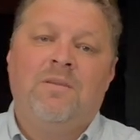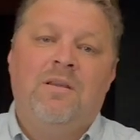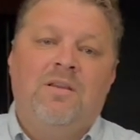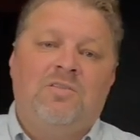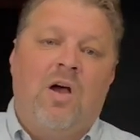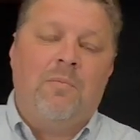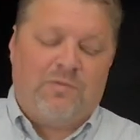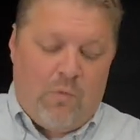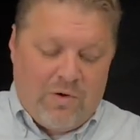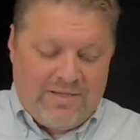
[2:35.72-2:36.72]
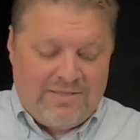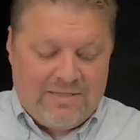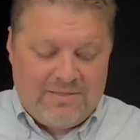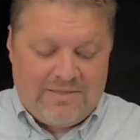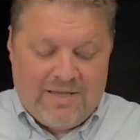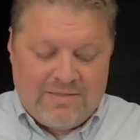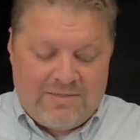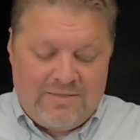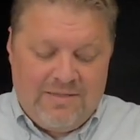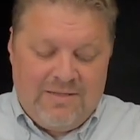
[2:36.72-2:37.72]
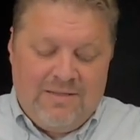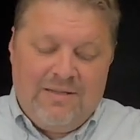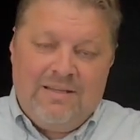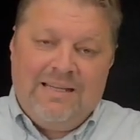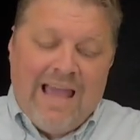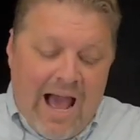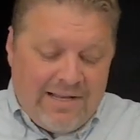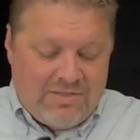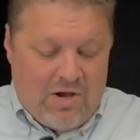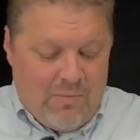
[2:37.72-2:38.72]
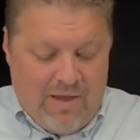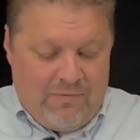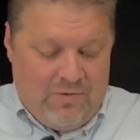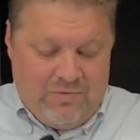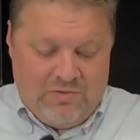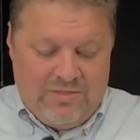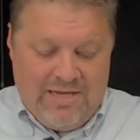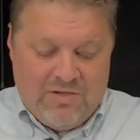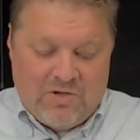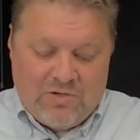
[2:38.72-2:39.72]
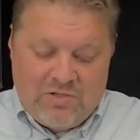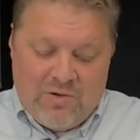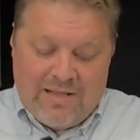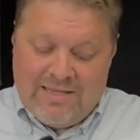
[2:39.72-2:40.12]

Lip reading: Psalms 46 says, God is our refuge. He is our strength.